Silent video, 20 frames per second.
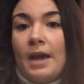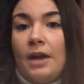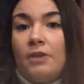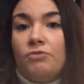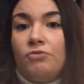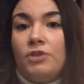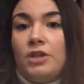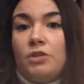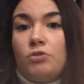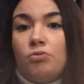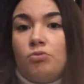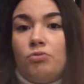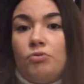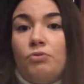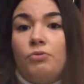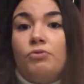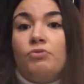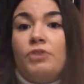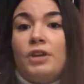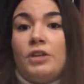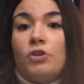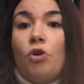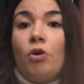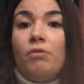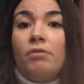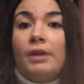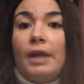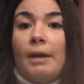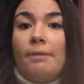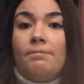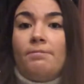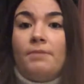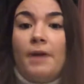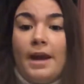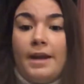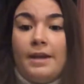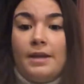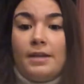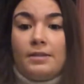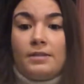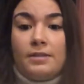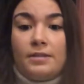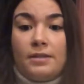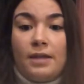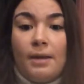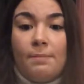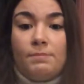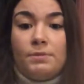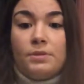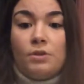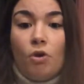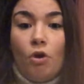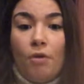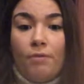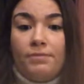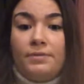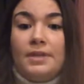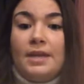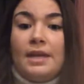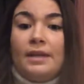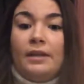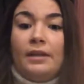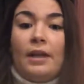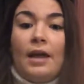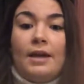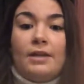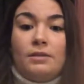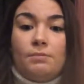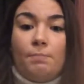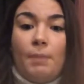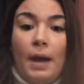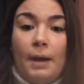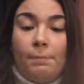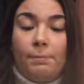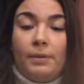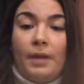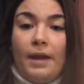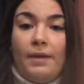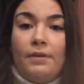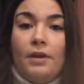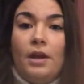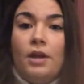and read-to-read overlap finding steps of the analyzed pipeline.